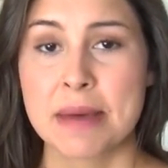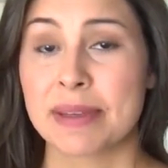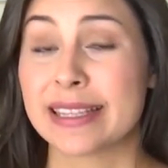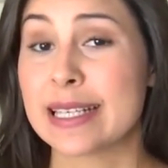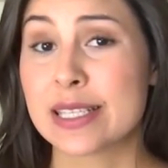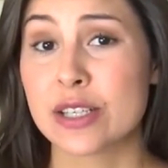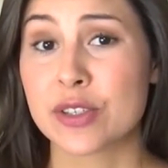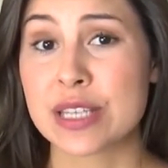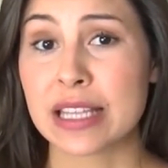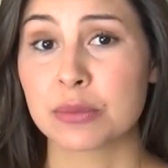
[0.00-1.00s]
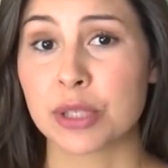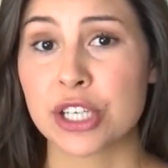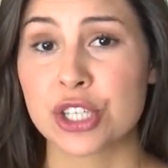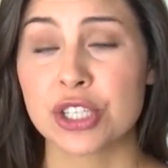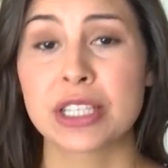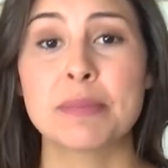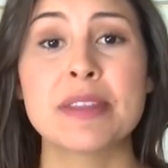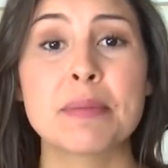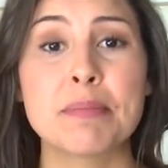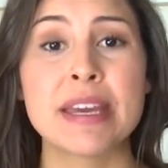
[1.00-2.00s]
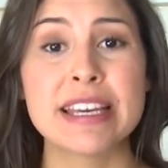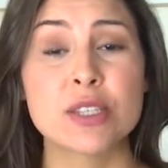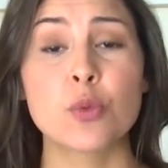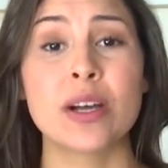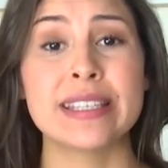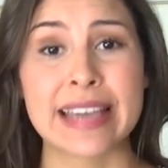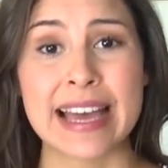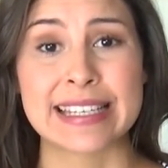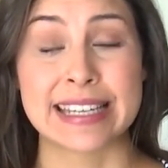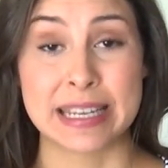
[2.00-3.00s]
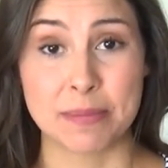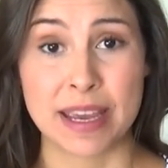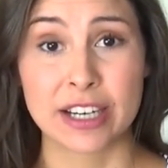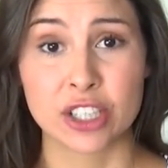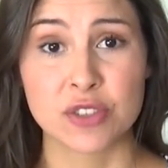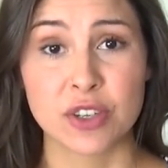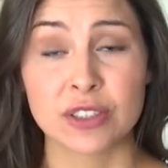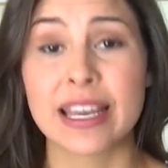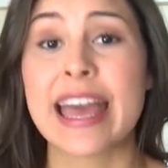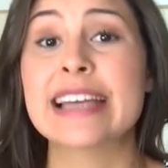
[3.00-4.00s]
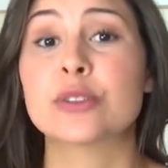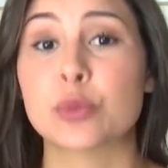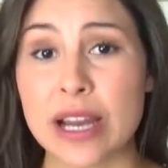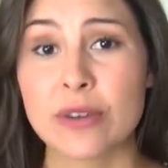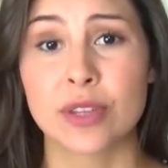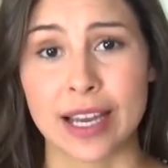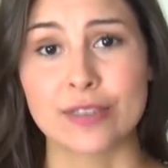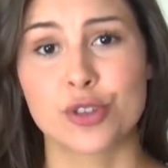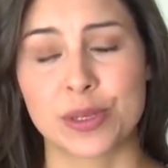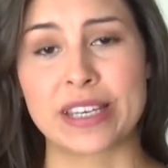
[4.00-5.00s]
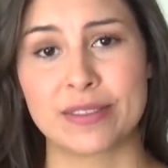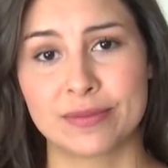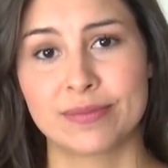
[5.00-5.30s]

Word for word: but this year's celebration could be the biggest one yet in Bakersfield and around the country.